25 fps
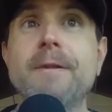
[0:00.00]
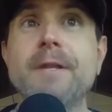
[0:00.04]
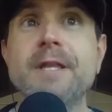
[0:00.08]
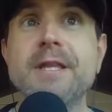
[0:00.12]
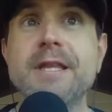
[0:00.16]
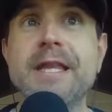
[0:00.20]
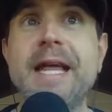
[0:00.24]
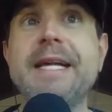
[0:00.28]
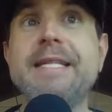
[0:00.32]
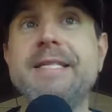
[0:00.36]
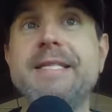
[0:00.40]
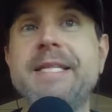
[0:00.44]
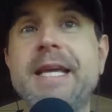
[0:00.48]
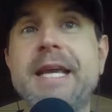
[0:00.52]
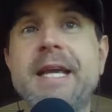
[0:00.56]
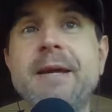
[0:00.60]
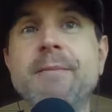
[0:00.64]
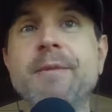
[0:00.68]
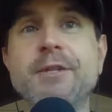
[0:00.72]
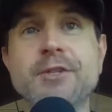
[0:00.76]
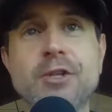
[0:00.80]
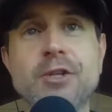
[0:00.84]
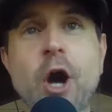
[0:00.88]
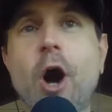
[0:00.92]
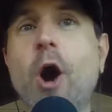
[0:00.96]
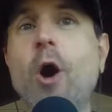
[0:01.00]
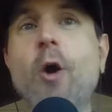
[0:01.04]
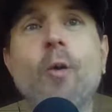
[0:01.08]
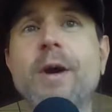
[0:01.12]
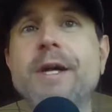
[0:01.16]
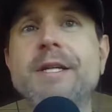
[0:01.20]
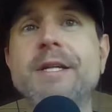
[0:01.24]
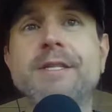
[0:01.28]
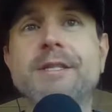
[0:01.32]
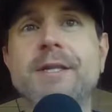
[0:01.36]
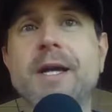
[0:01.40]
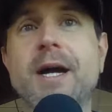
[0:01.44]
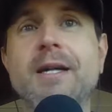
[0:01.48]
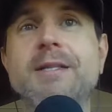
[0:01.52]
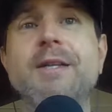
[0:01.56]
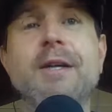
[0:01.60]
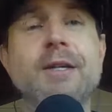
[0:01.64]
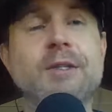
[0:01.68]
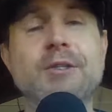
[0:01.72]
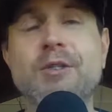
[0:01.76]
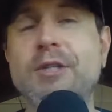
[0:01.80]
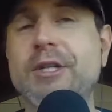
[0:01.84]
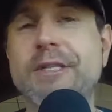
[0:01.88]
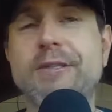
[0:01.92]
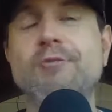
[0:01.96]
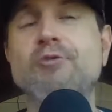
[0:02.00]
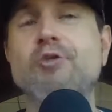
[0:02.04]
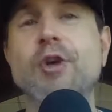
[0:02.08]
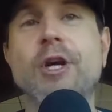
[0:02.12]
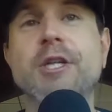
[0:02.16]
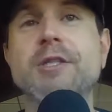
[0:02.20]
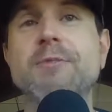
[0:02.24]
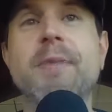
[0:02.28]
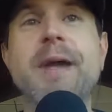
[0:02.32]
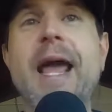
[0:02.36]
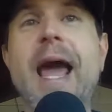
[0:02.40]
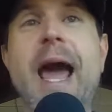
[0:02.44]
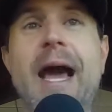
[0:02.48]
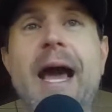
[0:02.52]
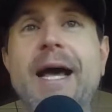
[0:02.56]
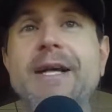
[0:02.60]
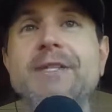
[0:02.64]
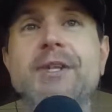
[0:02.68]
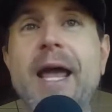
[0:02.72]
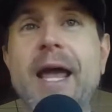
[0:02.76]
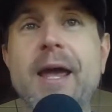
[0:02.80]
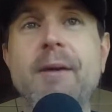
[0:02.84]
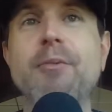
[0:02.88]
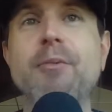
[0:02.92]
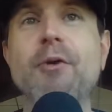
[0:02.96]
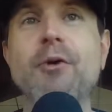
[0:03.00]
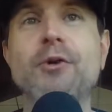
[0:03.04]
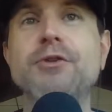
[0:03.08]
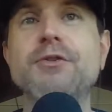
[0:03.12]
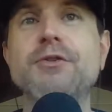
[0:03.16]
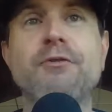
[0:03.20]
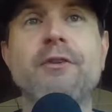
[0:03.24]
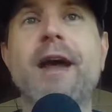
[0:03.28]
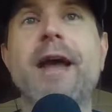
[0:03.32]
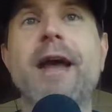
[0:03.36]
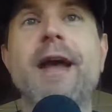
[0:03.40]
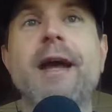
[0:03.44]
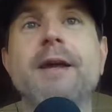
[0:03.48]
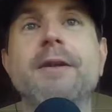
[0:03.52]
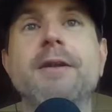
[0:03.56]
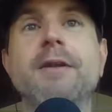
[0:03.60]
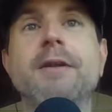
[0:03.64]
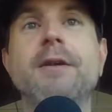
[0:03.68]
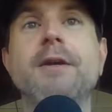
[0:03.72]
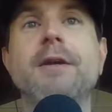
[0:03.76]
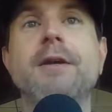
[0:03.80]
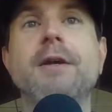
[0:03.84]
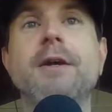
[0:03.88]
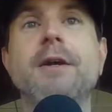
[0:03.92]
led team is always, trust me, as a Bulls fan,